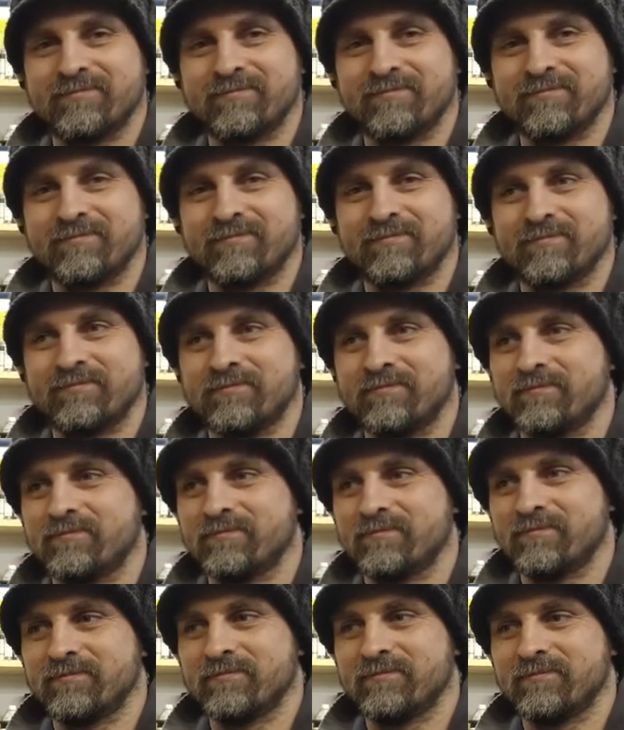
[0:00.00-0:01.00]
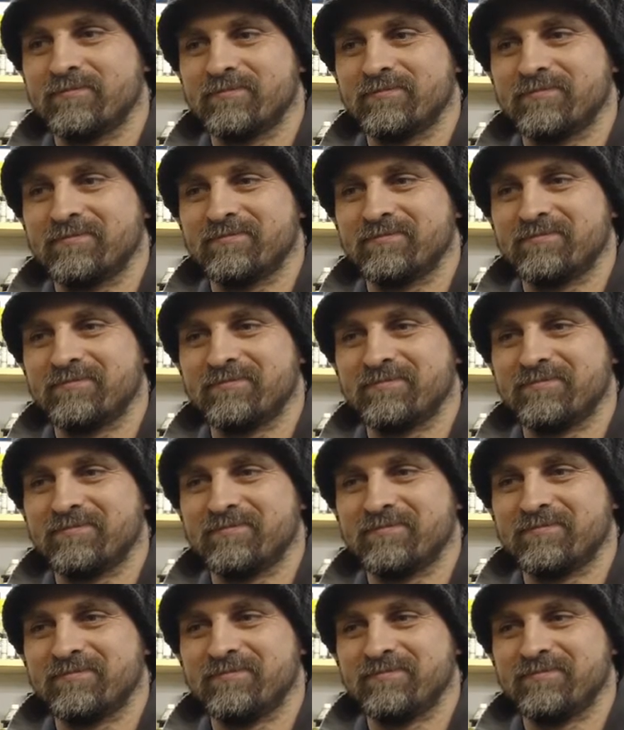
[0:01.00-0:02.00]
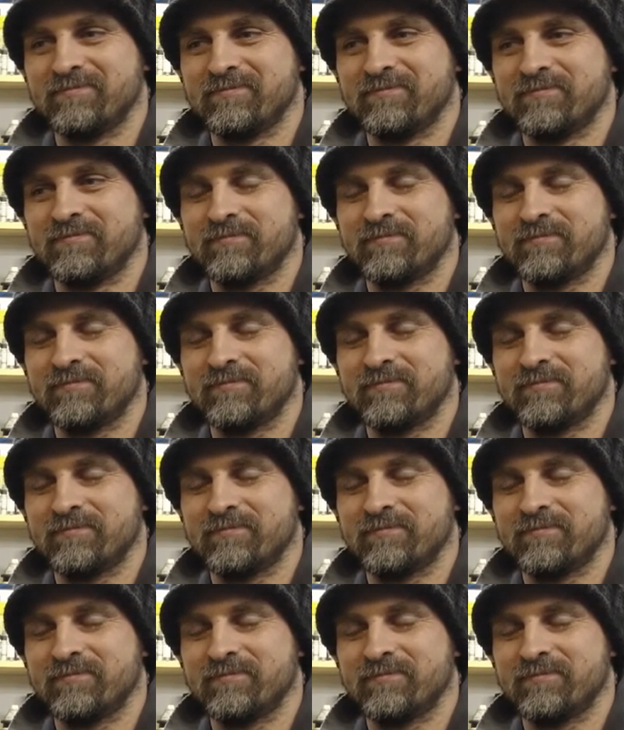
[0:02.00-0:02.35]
(silent)